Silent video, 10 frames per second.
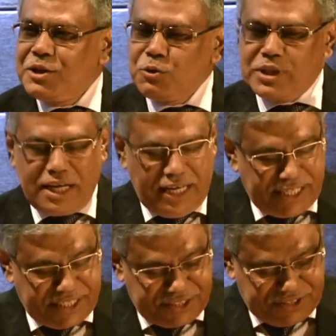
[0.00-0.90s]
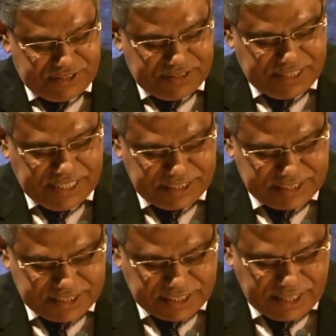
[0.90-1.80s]
though the related
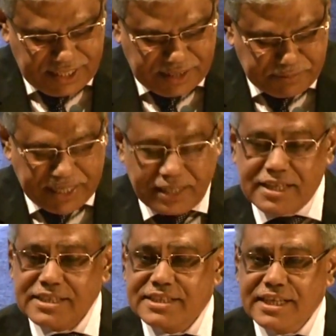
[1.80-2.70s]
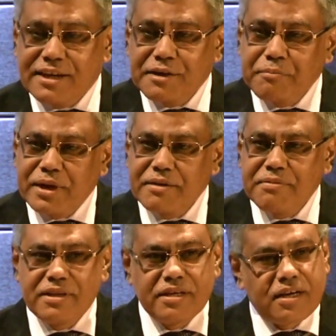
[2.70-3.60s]
things, certainly the banking is there, but
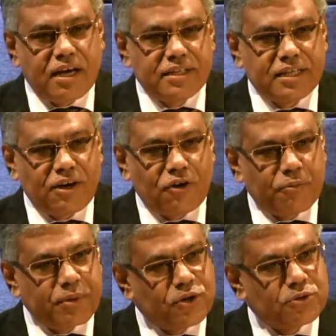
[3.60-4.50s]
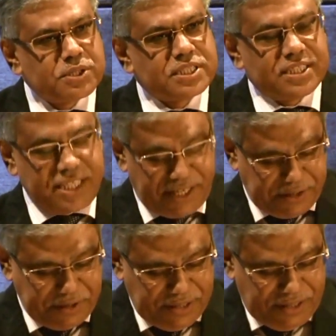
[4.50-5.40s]
even then I think a lot of economists is
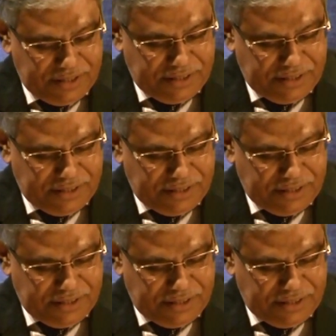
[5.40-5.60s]
here.